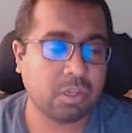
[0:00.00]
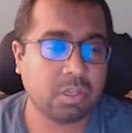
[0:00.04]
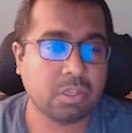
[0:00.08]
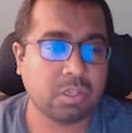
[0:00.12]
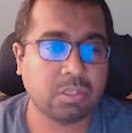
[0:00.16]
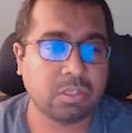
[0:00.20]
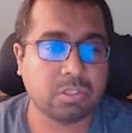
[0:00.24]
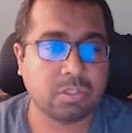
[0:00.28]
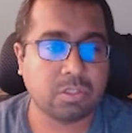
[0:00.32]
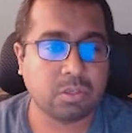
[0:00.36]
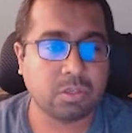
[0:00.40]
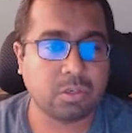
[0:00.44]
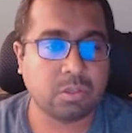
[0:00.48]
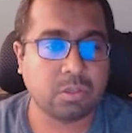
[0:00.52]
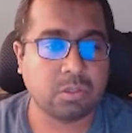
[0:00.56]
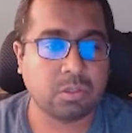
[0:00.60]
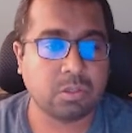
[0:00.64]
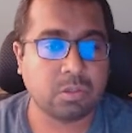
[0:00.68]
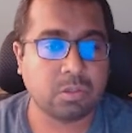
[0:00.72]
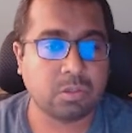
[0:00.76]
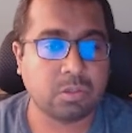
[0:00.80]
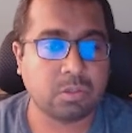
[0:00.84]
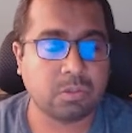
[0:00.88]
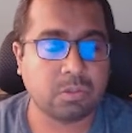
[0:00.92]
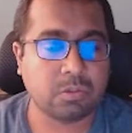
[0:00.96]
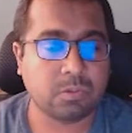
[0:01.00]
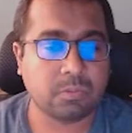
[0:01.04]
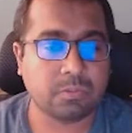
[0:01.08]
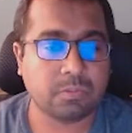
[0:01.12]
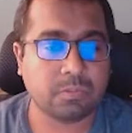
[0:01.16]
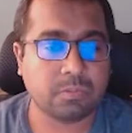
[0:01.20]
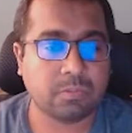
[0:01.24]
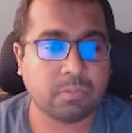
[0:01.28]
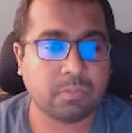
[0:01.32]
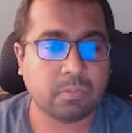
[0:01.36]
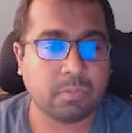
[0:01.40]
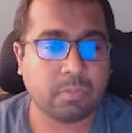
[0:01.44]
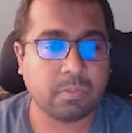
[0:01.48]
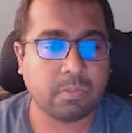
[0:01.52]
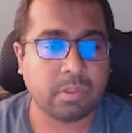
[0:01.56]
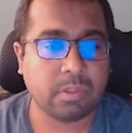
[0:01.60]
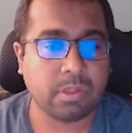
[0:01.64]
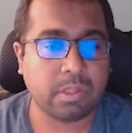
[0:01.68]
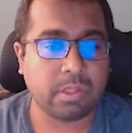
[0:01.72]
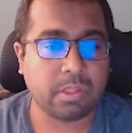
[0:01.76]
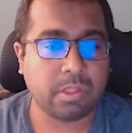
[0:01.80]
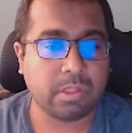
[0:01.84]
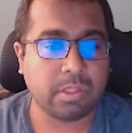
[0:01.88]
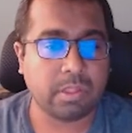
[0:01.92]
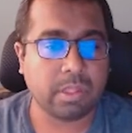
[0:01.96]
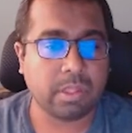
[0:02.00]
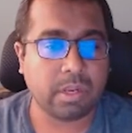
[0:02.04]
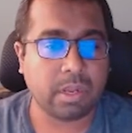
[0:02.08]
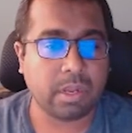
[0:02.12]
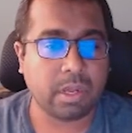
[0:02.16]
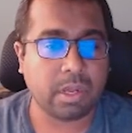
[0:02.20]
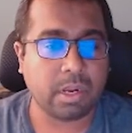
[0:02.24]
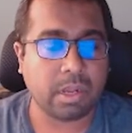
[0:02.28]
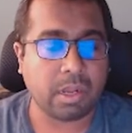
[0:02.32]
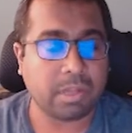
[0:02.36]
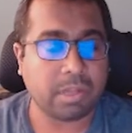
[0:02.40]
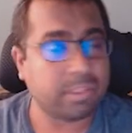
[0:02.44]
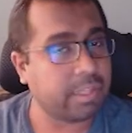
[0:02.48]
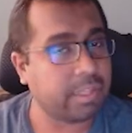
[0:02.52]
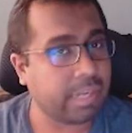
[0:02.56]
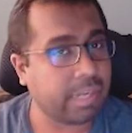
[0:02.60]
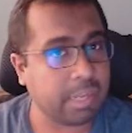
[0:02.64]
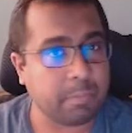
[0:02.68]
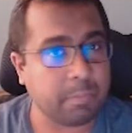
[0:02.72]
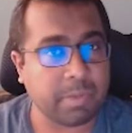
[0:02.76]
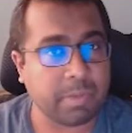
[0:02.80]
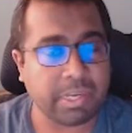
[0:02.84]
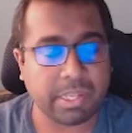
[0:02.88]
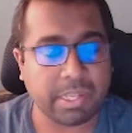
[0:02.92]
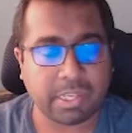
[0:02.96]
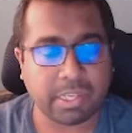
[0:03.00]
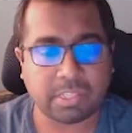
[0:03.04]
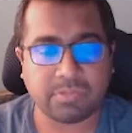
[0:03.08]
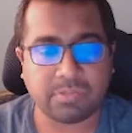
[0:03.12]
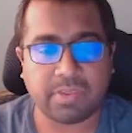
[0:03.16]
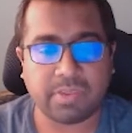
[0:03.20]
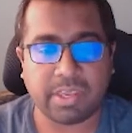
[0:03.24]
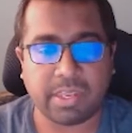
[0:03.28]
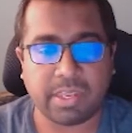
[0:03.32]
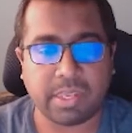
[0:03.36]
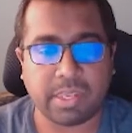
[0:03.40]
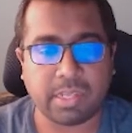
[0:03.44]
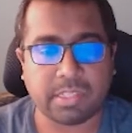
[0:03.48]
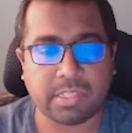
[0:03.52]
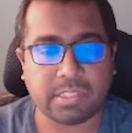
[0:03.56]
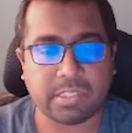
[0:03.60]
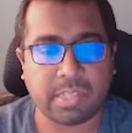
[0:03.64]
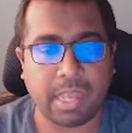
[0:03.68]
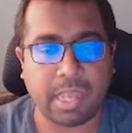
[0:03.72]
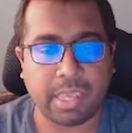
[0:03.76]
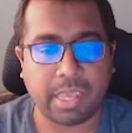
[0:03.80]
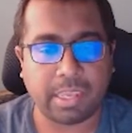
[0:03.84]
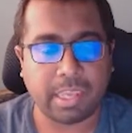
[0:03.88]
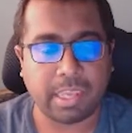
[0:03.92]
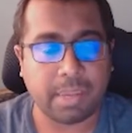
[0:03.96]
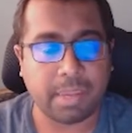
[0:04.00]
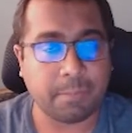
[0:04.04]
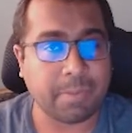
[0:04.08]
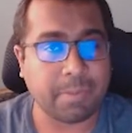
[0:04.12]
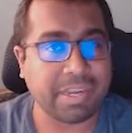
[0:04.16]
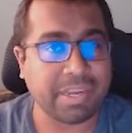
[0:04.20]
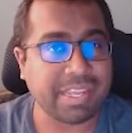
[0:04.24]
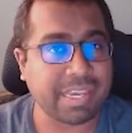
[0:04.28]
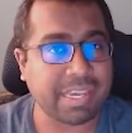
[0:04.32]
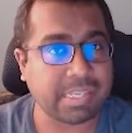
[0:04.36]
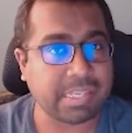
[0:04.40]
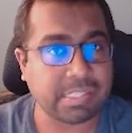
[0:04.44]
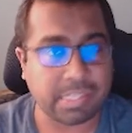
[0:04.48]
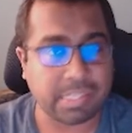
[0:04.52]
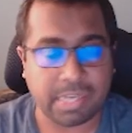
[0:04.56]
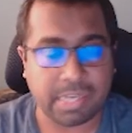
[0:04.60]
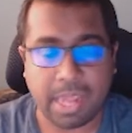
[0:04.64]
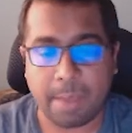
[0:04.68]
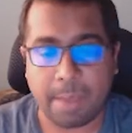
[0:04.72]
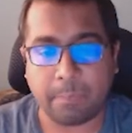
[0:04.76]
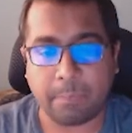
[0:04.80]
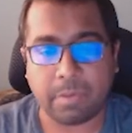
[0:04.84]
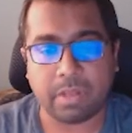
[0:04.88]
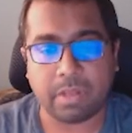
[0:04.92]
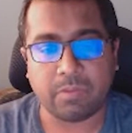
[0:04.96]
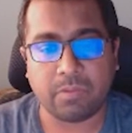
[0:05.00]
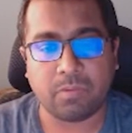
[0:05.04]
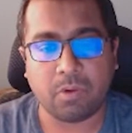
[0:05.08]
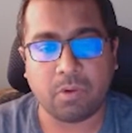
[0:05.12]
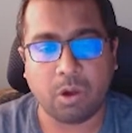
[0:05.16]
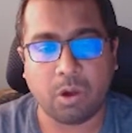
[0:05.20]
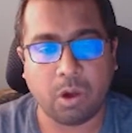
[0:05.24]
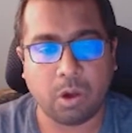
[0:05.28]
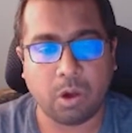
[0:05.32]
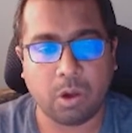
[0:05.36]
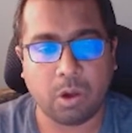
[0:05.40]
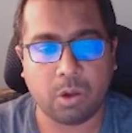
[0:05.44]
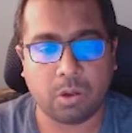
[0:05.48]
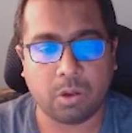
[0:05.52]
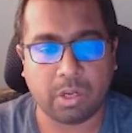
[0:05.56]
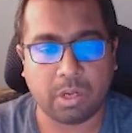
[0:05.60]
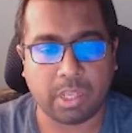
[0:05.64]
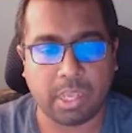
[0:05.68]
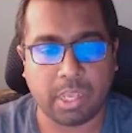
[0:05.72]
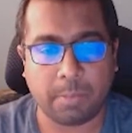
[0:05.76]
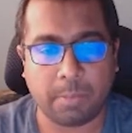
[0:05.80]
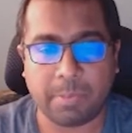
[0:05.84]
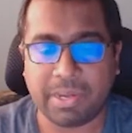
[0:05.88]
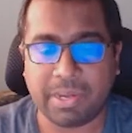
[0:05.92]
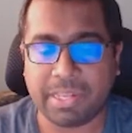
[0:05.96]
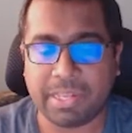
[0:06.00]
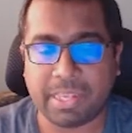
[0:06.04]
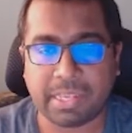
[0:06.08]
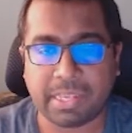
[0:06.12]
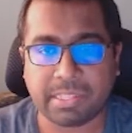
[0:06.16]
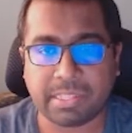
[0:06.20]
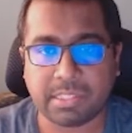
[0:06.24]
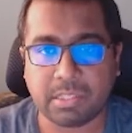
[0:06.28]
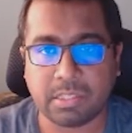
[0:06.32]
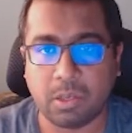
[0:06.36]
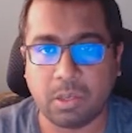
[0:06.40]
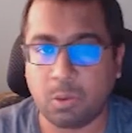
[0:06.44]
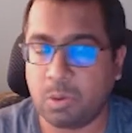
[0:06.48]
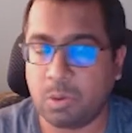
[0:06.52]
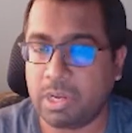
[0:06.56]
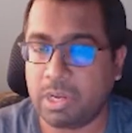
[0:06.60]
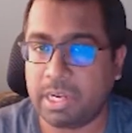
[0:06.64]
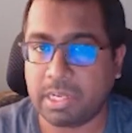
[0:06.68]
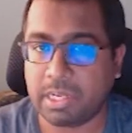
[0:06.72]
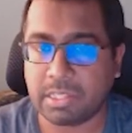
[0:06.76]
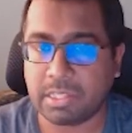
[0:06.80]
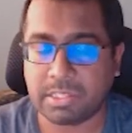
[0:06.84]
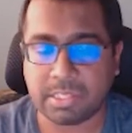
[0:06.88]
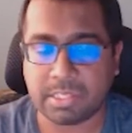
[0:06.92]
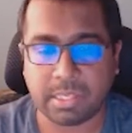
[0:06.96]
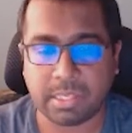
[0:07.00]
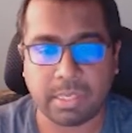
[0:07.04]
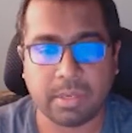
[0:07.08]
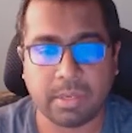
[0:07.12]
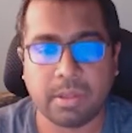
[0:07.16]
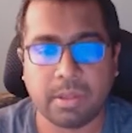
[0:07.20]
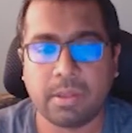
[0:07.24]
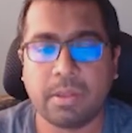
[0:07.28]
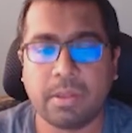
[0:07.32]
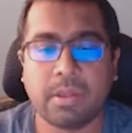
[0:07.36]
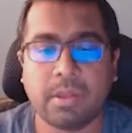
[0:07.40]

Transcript: So there are other aptX variants like aptX adaptive or aptX low latency.